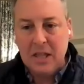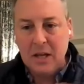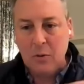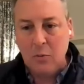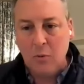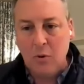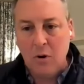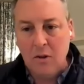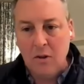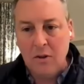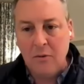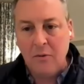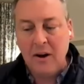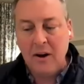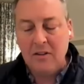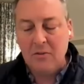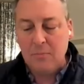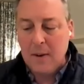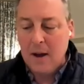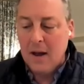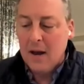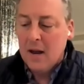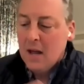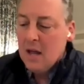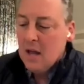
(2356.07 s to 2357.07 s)
I think we're in the right
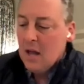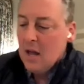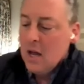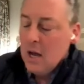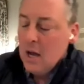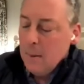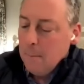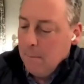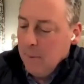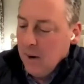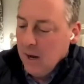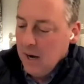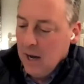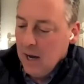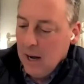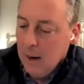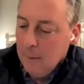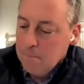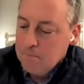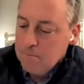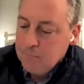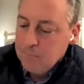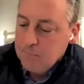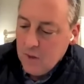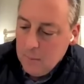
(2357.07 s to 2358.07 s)
mm-hmm. spot. Oh, okay. But
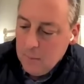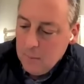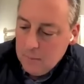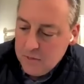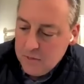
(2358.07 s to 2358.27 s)
um,